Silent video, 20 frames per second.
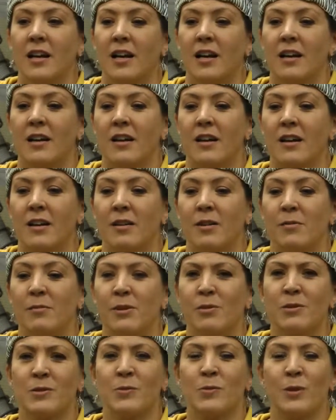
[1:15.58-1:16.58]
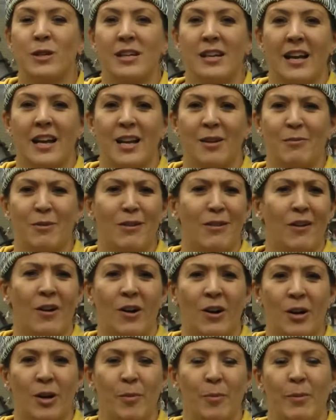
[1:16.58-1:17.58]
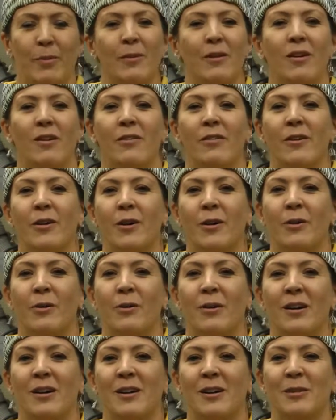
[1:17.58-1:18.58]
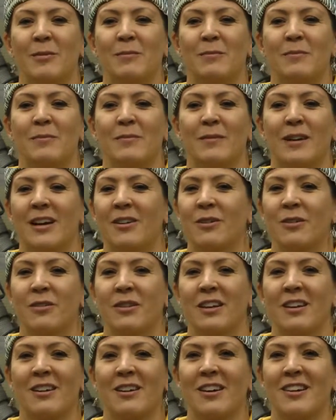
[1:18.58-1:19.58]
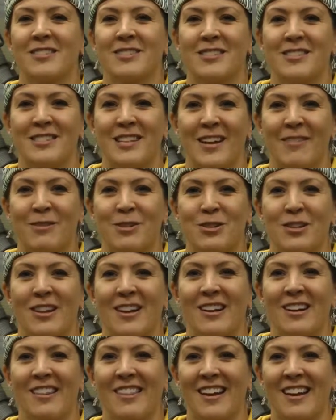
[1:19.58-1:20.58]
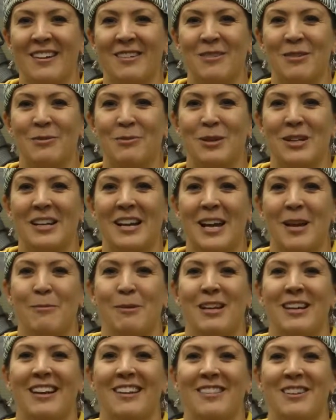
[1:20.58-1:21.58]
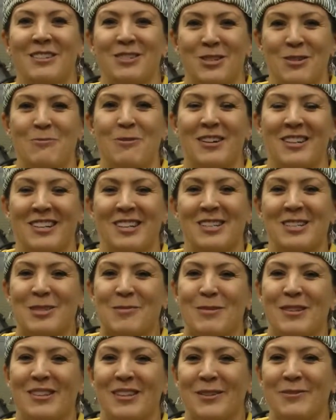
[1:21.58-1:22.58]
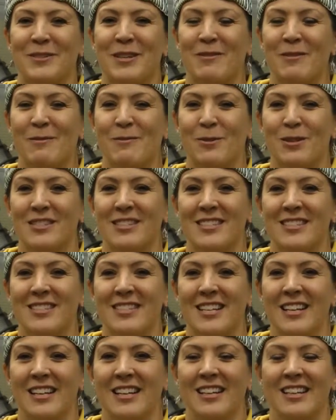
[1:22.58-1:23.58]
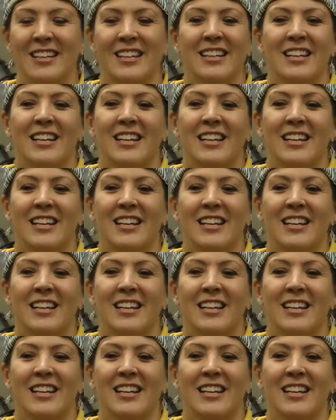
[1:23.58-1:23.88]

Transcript: Um, it was renamed the harp, although um, I don't think Augusta Savage liked that renaming. I think she wanted it to be Lift Every Voice and Sing.